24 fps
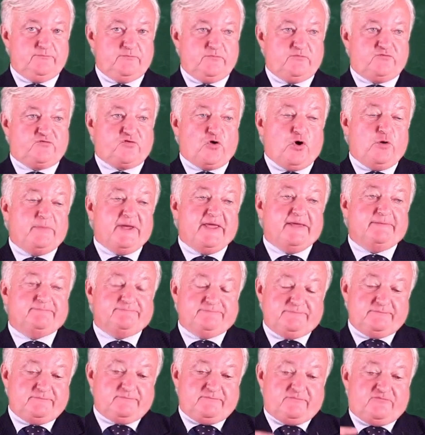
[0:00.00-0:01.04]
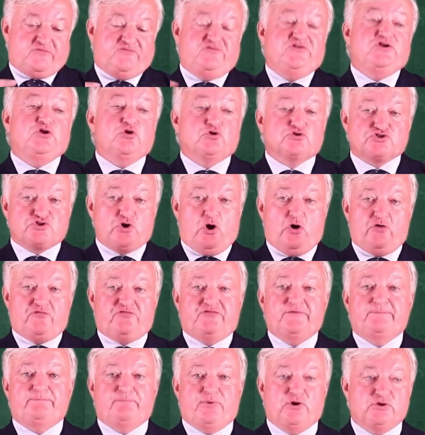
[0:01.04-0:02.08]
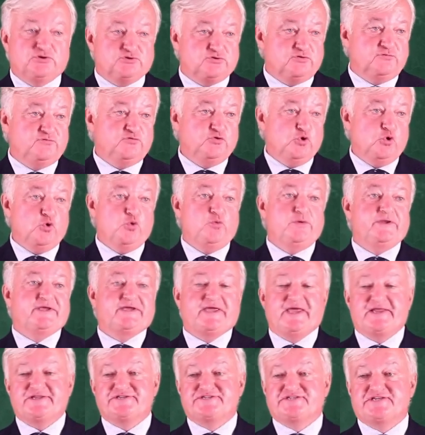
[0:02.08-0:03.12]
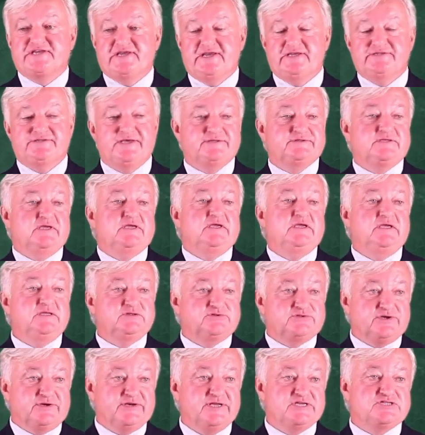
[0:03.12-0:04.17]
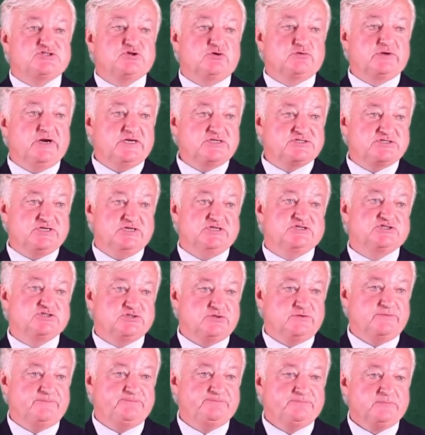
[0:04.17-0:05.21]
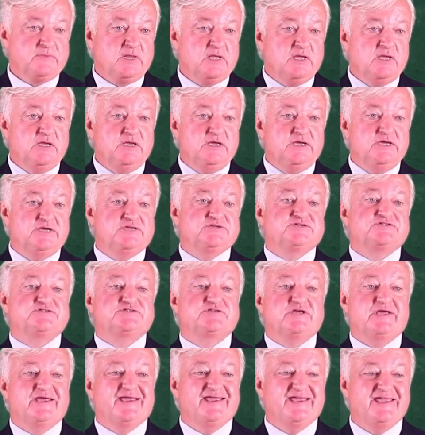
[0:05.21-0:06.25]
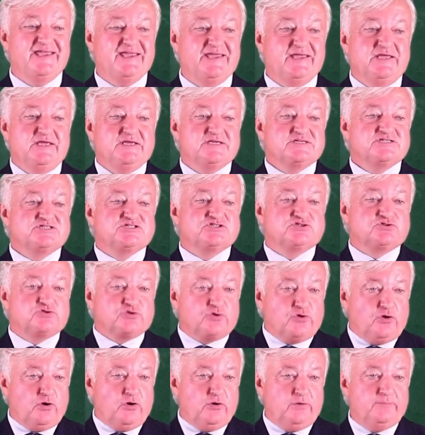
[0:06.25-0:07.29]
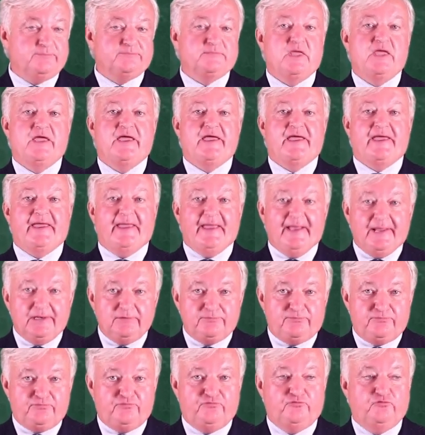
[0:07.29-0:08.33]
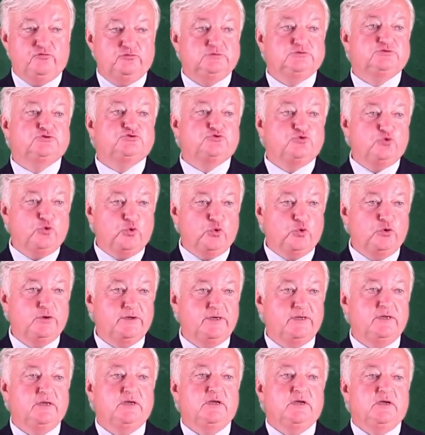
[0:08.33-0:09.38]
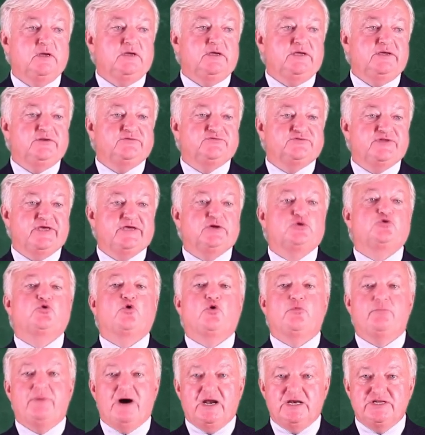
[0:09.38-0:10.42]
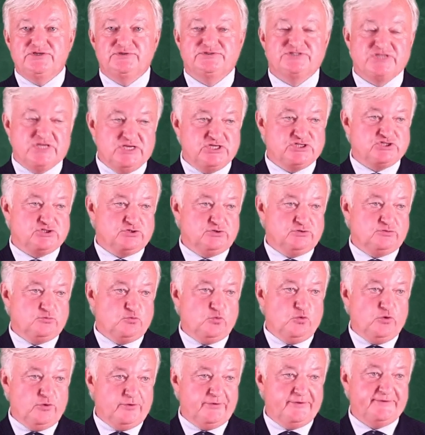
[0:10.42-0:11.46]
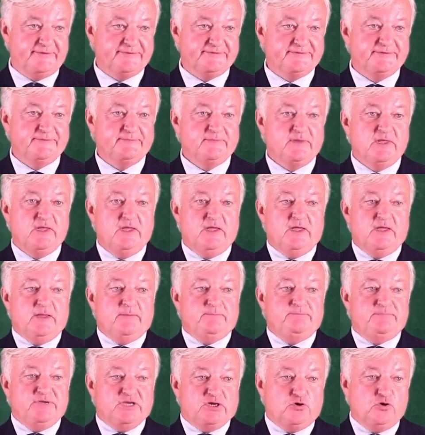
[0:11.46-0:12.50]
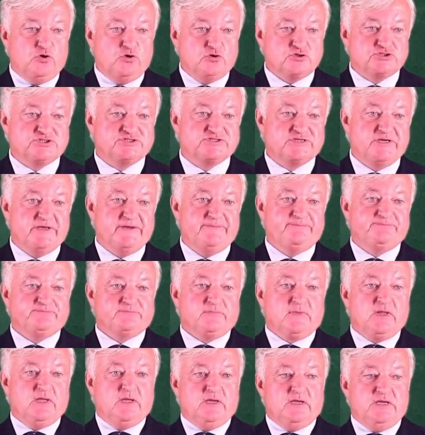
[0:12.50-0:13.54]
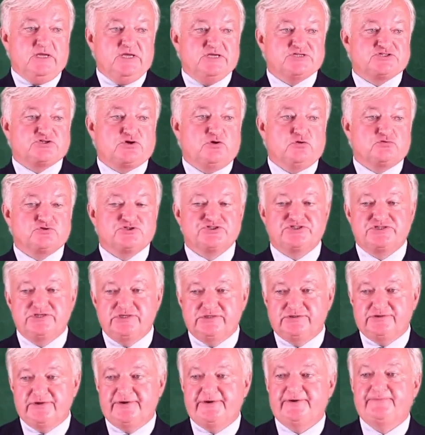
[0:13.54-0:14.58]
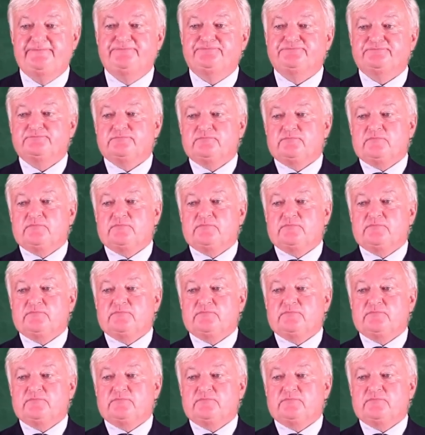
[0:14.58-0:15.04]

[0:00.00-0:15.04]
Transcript: from a philosophic point of view, we can say that international organization is a strong, helpful tool in the globalization world, because it is considered